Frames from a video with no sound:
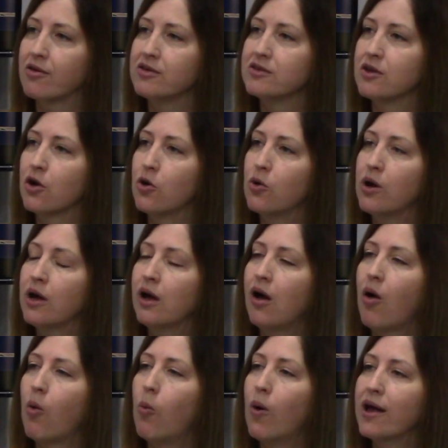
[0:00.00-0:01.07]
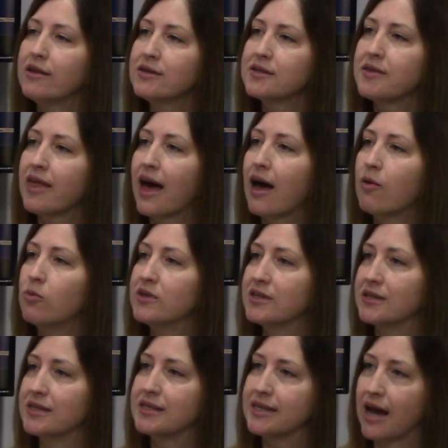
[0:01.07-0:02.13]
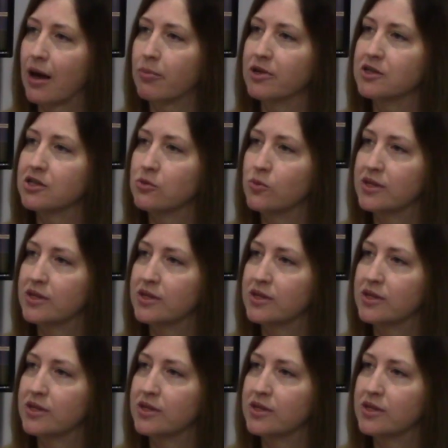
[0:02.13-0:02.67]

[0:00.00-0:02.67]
So once that was established